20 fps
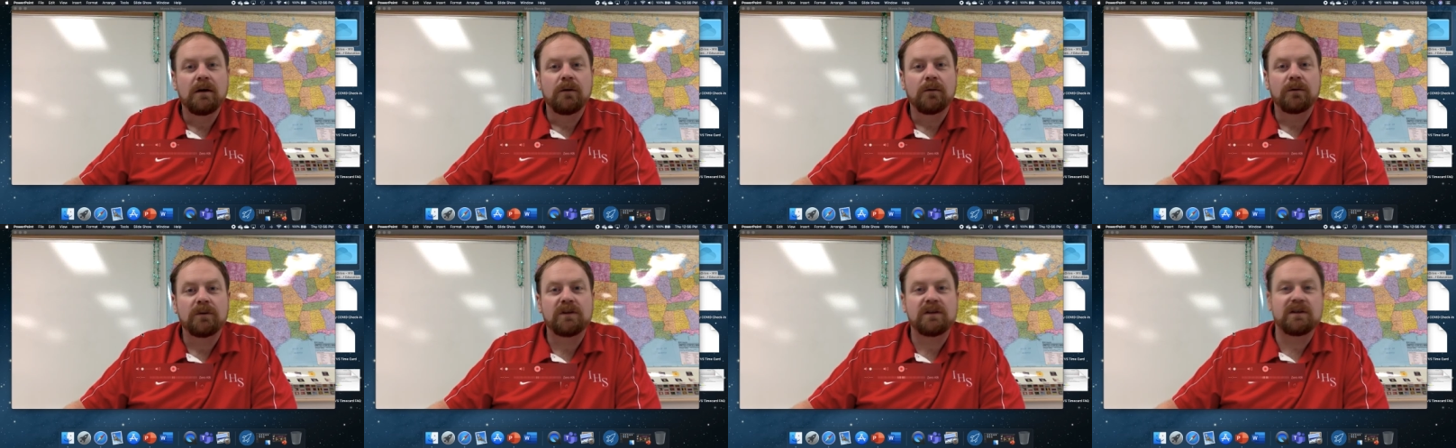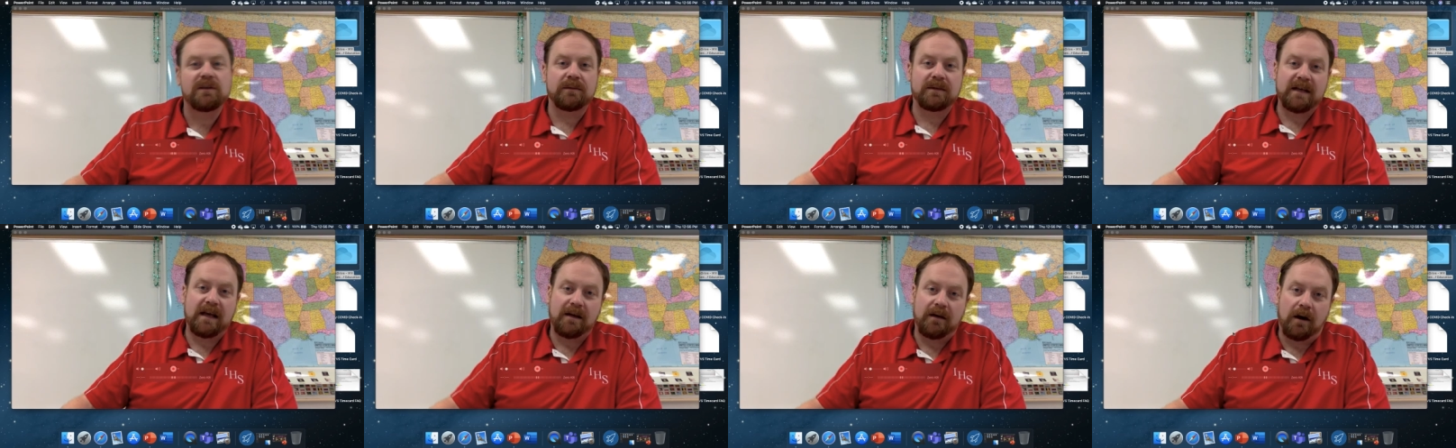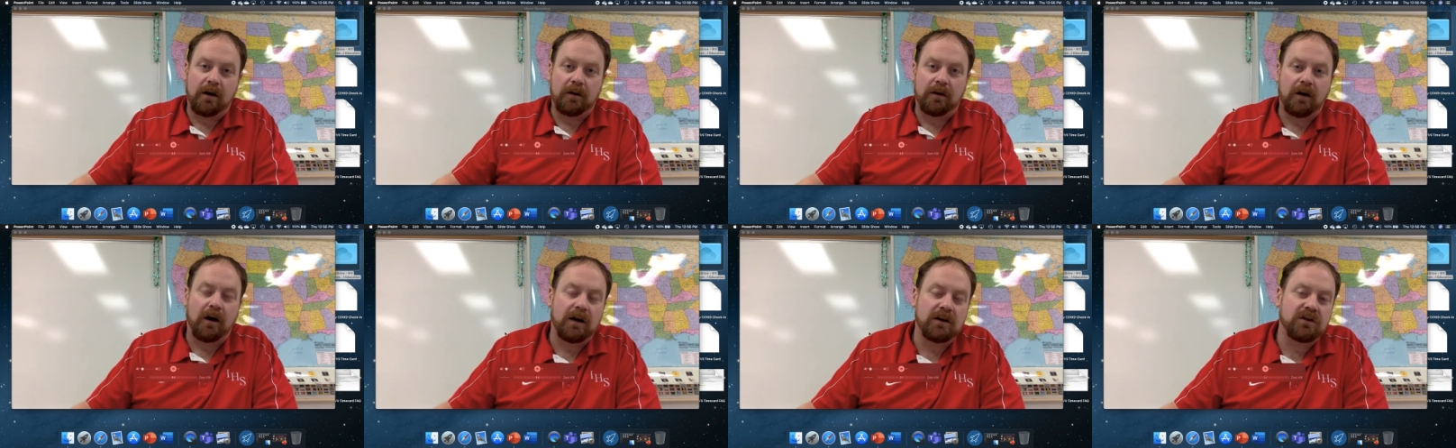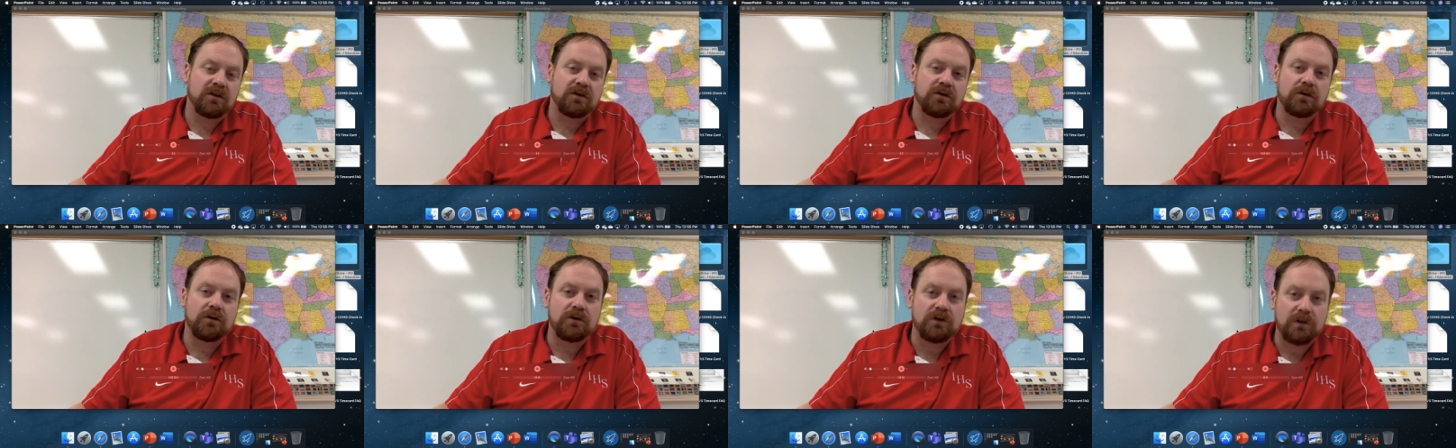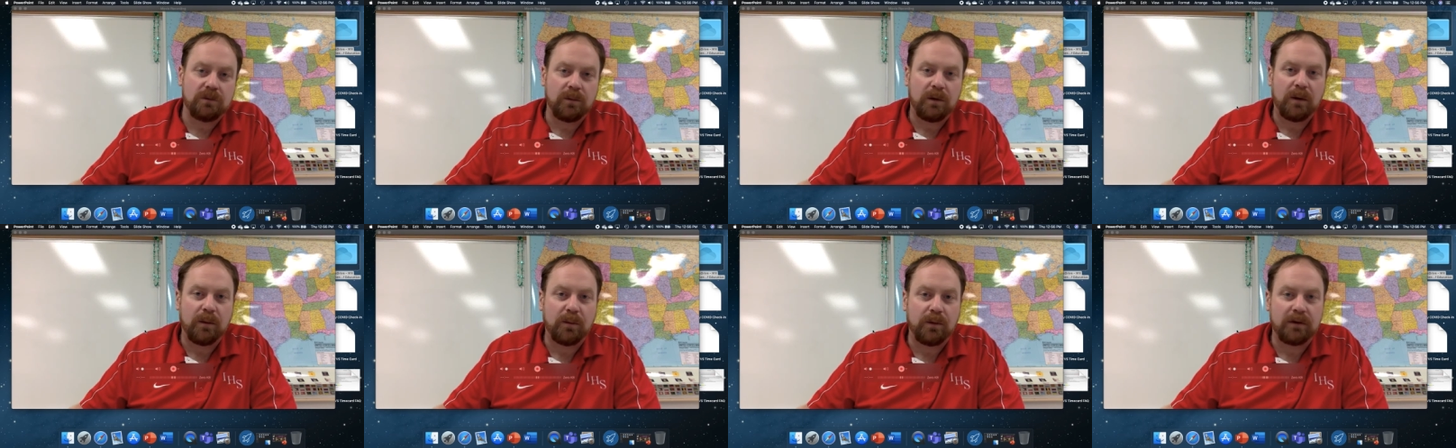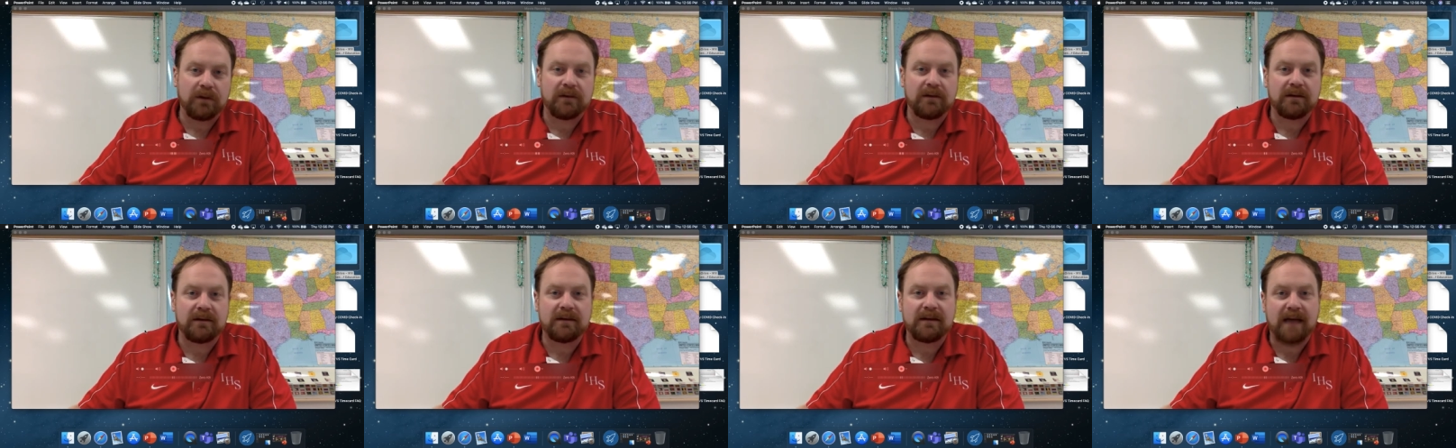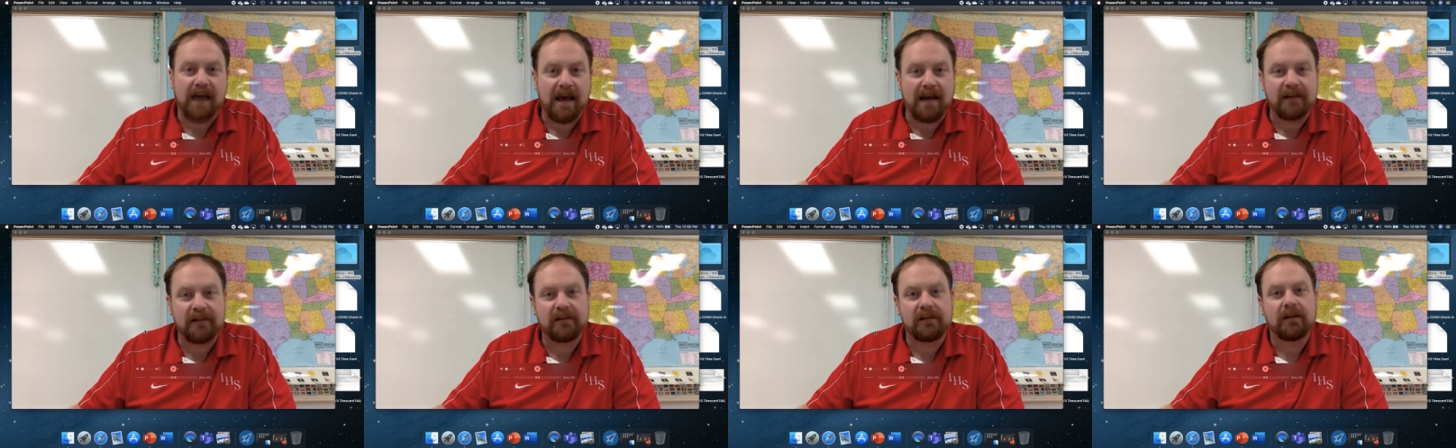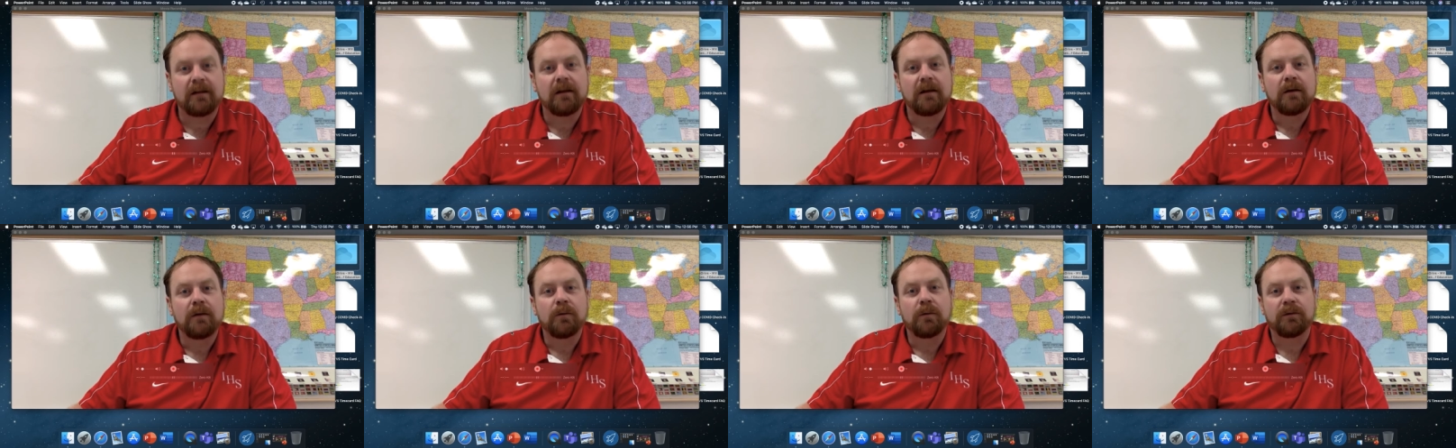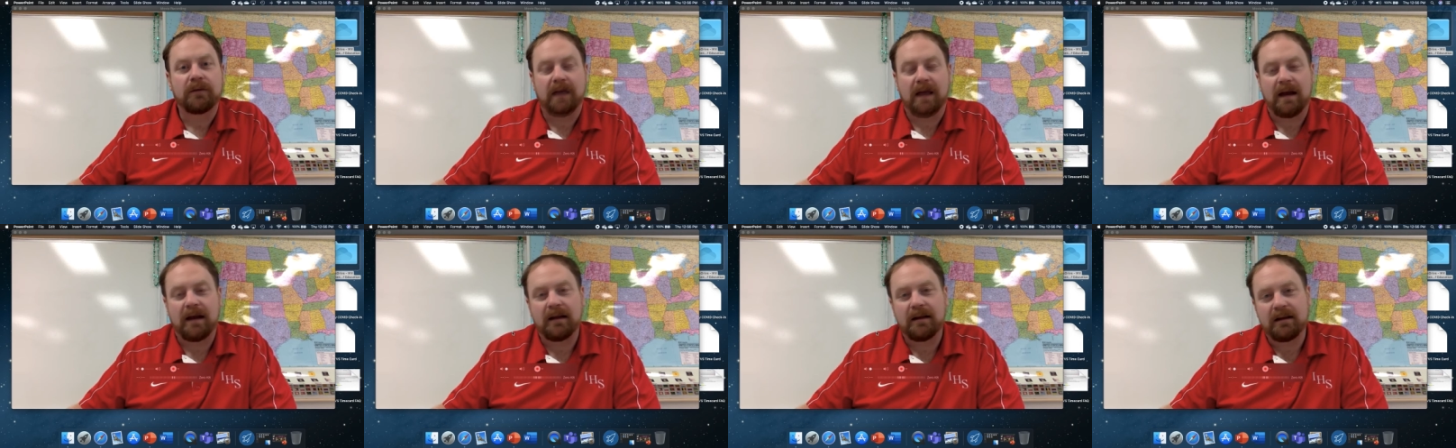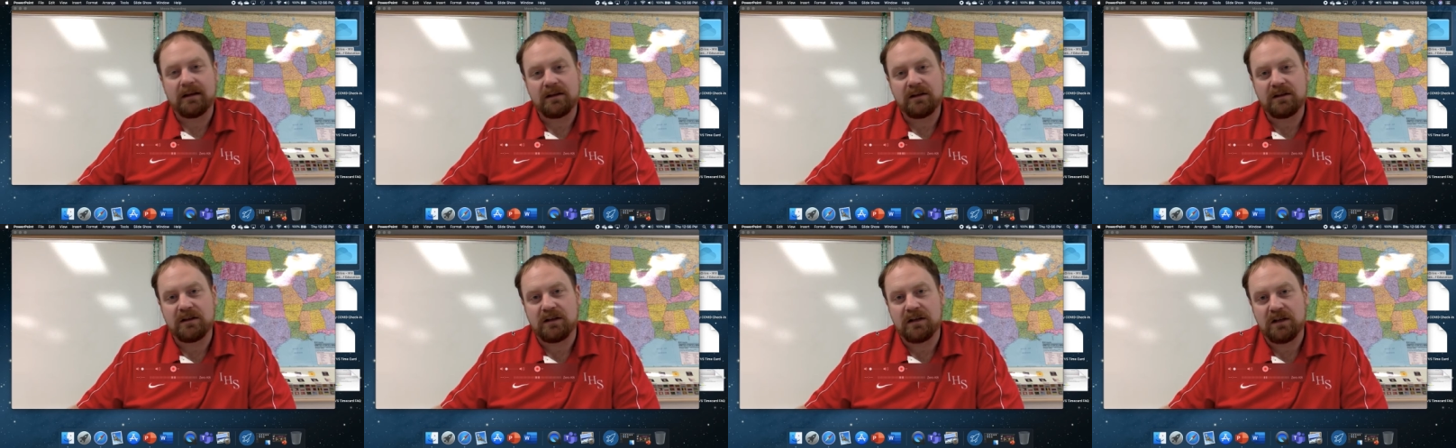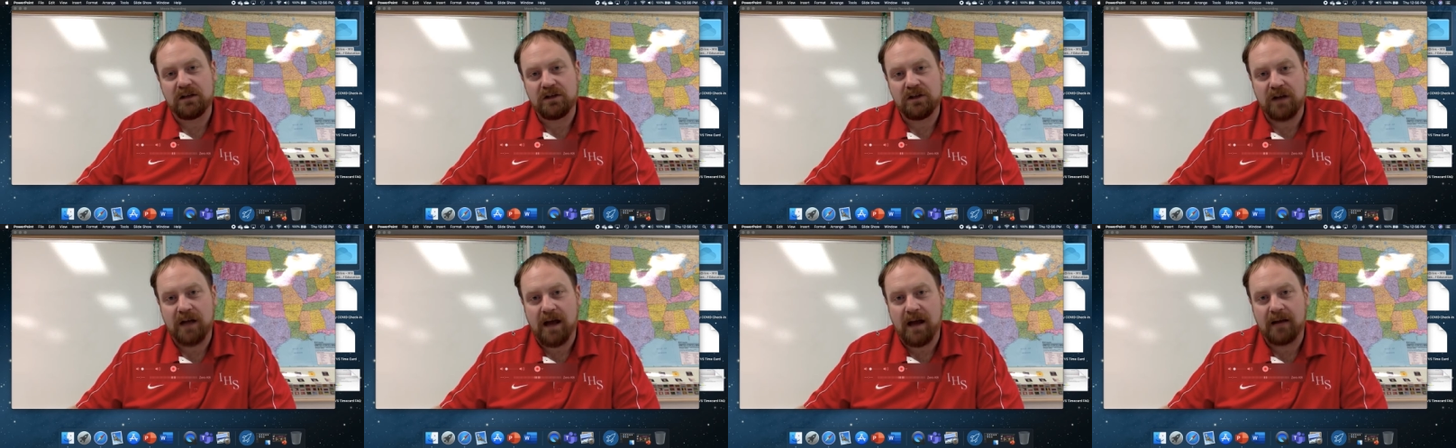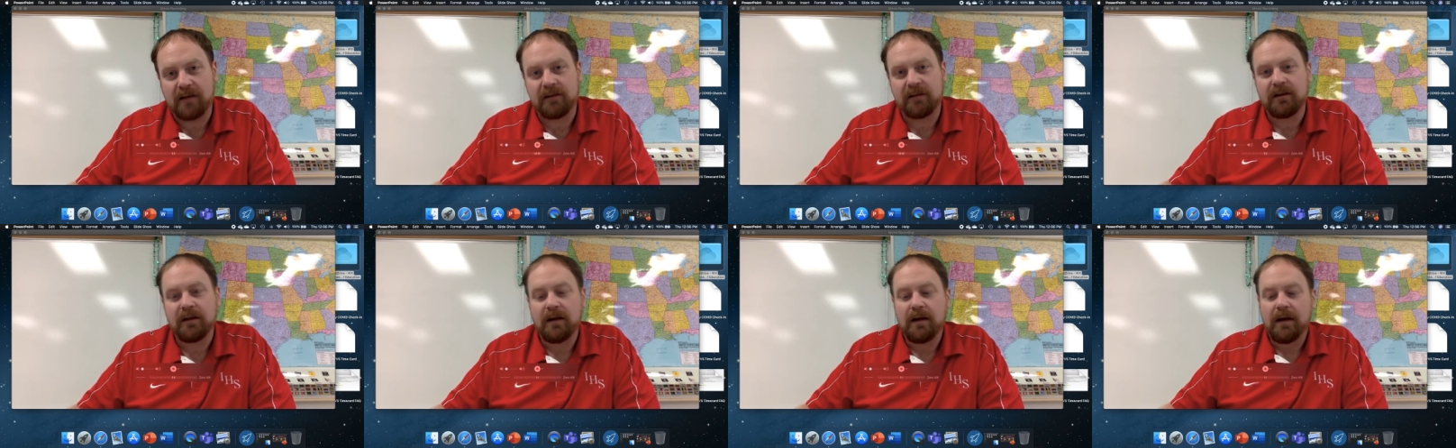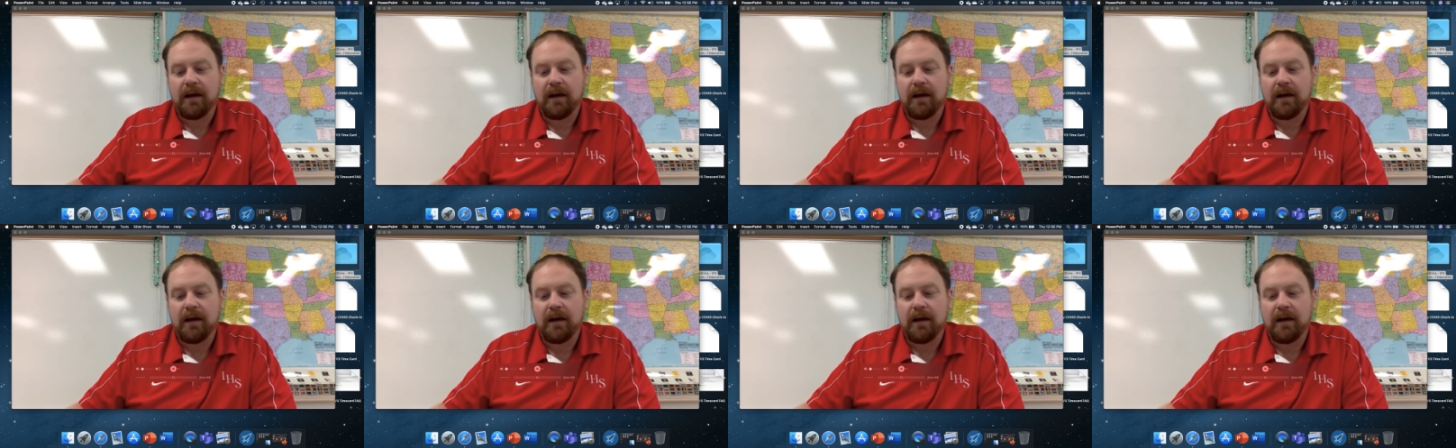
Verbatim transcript: We see some t- our Constitution being put to the test with the Alien and Sedition Acts,